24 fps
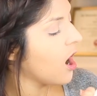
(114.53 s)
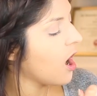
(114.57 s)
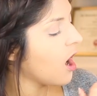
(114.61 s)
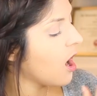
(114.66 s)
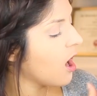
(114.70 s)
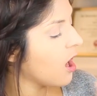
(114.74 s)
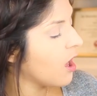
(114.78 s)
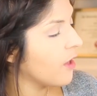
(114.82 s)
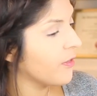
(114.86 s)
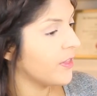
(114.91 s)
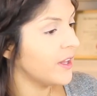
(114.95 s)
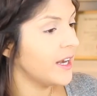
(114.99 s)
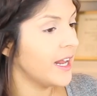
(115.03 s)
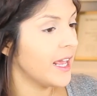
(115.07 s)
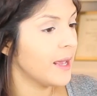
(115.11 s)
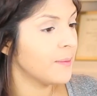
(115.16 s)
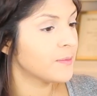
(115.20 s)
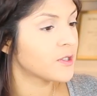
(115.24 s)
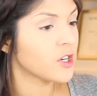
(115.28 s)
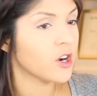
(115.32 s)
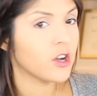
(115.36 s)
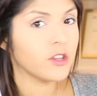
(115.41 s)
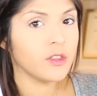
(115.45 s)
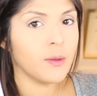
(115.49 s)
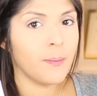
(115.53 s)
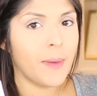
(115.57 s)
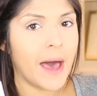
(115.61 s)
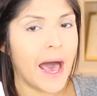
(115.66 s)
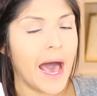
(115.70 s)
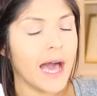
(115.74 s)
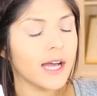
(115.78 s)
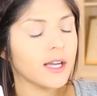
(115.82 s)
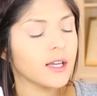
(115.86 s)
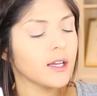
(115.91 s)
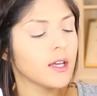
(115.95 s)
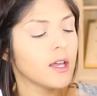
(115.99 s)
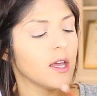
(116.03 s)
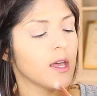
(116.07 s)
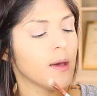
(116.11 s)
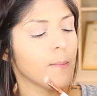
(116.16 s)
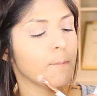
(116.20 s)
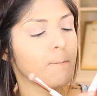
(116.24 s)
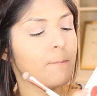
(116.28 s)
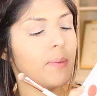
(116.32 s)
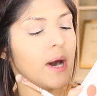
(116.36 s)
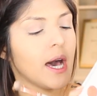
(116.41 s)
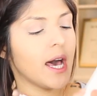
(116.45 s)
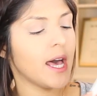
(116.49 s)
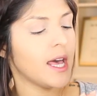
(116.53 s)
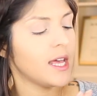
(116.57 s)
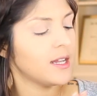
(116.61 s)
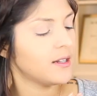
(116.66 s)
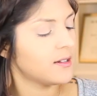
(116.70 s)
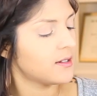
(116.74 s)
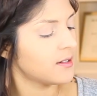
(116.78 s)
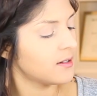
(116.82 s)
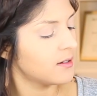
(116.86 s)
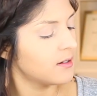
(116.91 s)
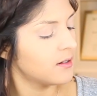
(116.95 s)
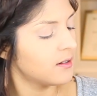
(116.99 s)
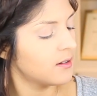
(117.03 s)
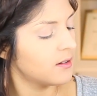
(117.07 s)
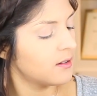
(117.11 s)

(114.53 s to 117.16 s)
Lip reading: all the names are on the back, but